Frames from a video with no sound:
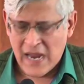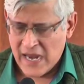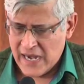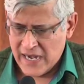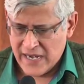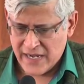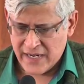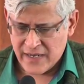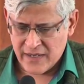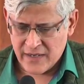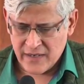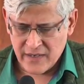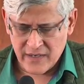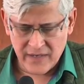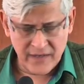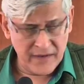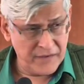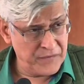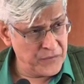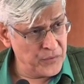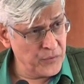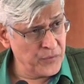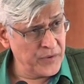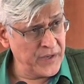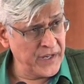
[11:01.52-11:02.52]
And
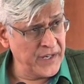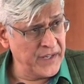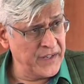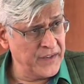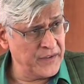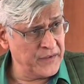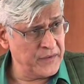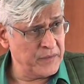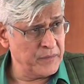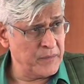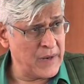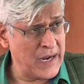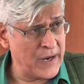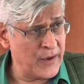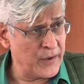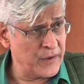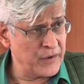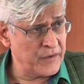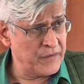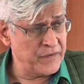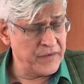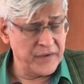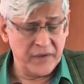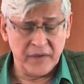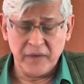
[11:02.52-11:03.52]
if you read his
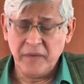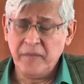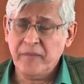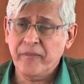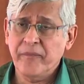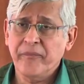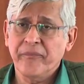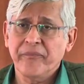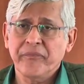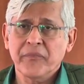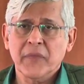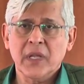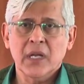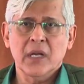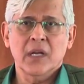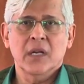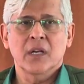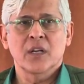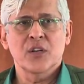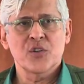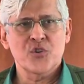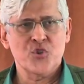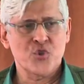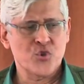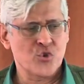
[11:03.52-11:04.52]
biography,
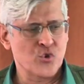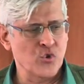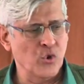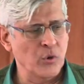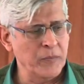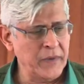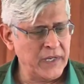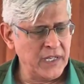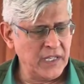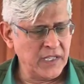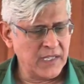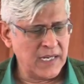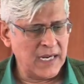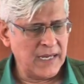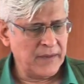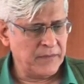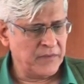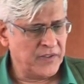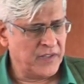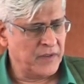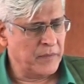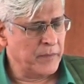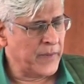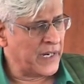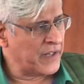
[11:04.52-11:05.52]
so many
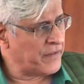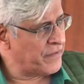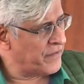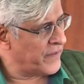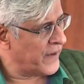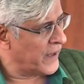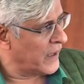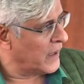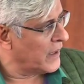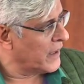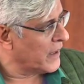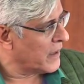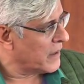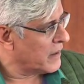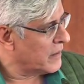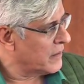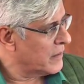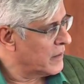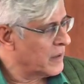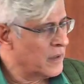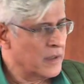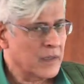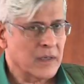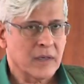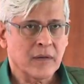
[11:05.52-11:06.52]
times he met failure,
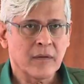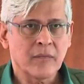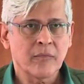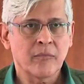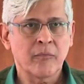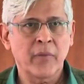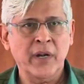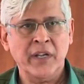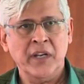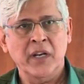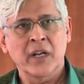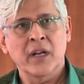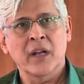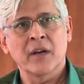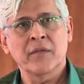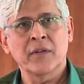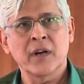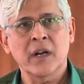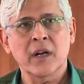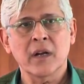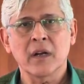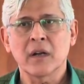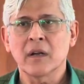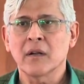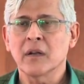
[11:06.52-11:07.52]
but he
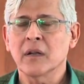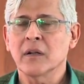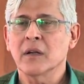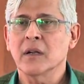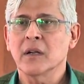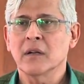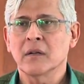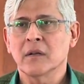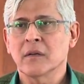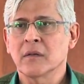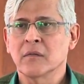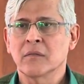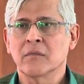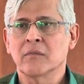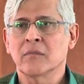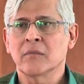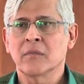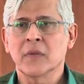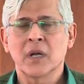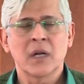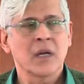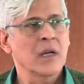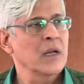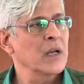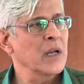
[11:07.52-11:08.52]
never
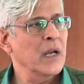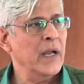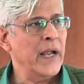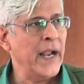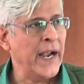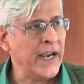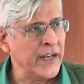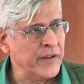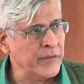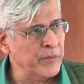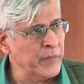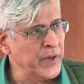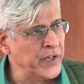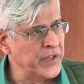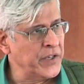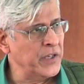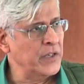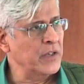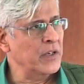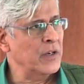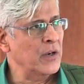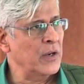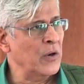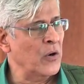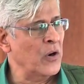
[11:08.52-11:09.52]

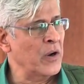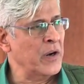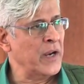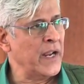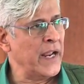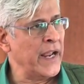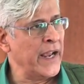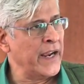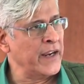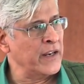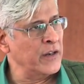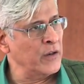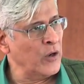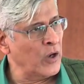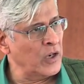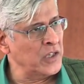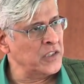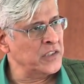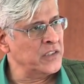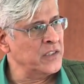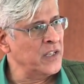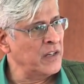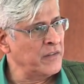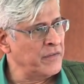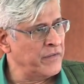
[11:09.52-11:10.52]
admitted or
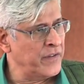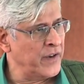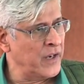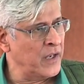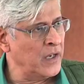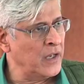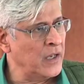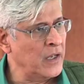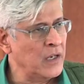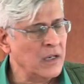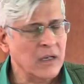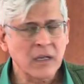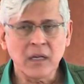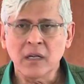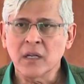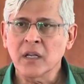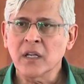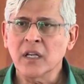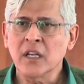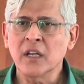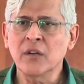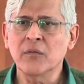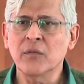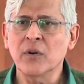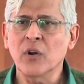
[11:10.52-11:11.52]
acknowledged that failure,
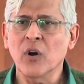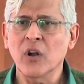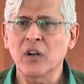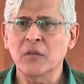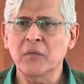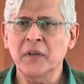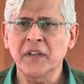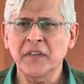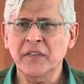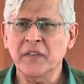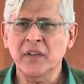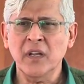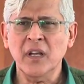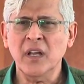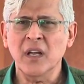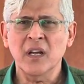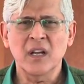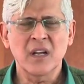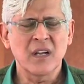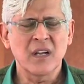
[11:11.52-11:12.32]
he would always say,